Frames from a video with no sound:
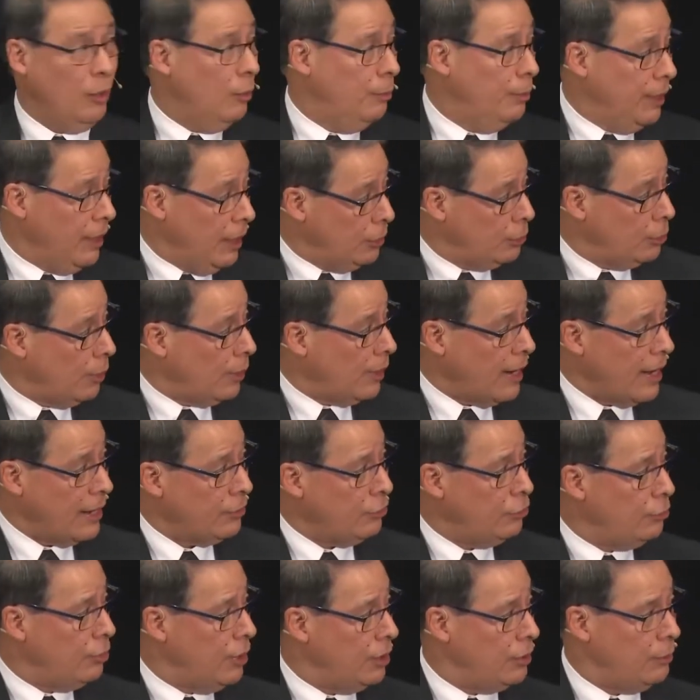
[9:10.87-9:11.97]
of
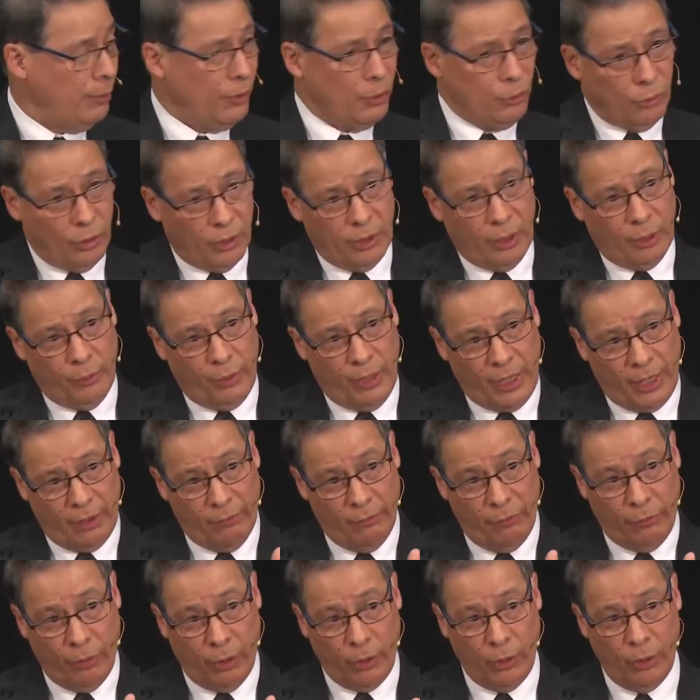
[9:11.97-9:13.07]
venetoclax treatment so that we
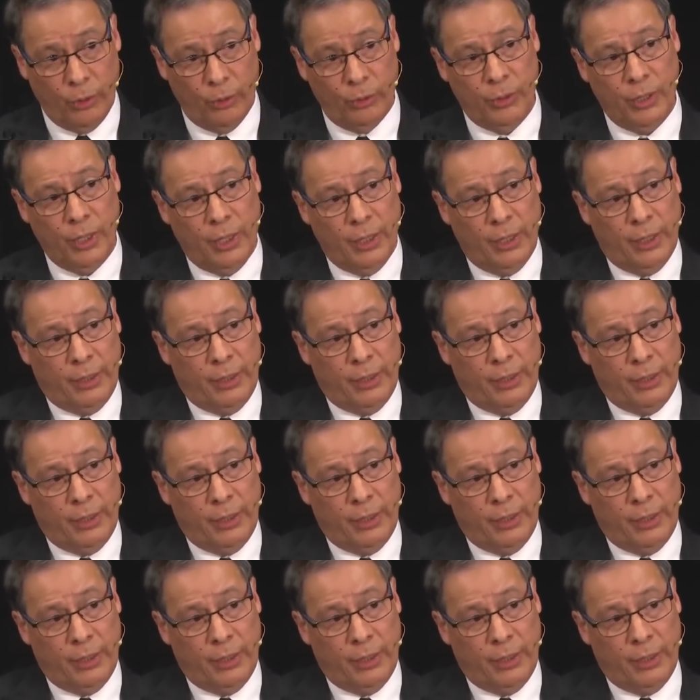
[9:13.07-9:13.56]
can follow